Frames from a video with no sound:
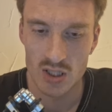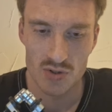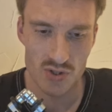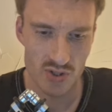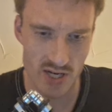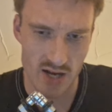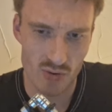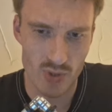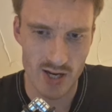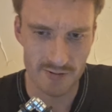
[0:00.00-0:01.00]
So
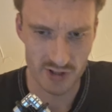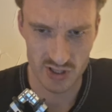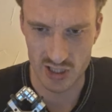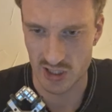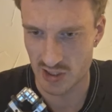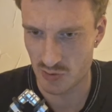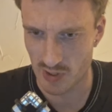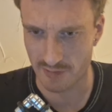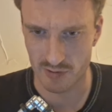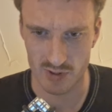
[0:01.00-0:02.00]
now we have started, we
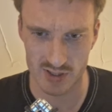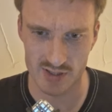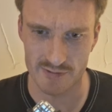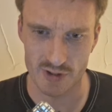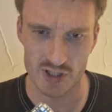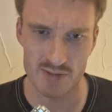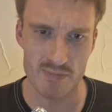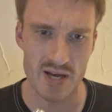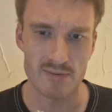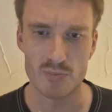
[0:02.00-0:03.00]
have crossed the first
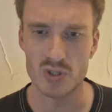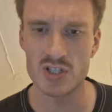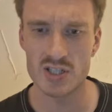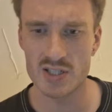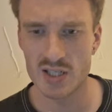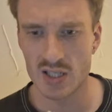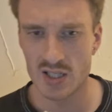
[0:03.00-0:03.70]
main bridge.